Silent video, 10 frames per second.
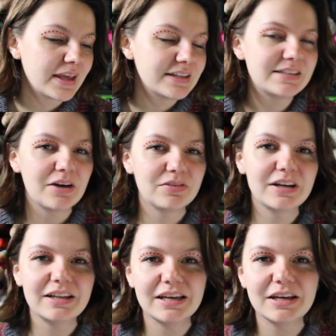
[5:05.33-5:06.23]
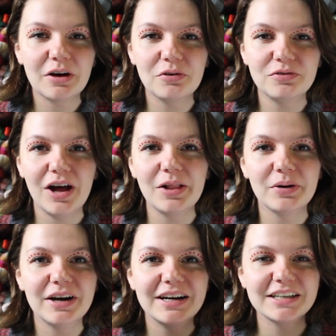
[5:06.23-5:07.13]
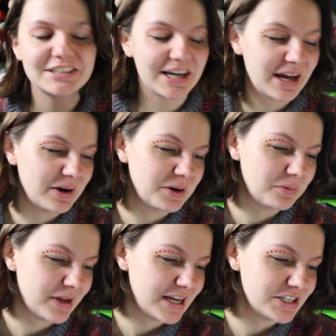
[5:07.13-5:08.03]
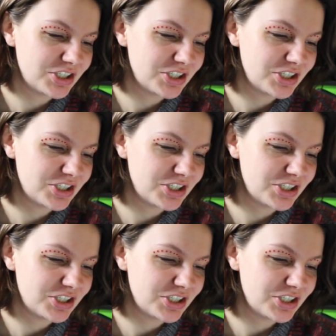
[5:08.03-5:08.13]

definitely go follow her, check out her page,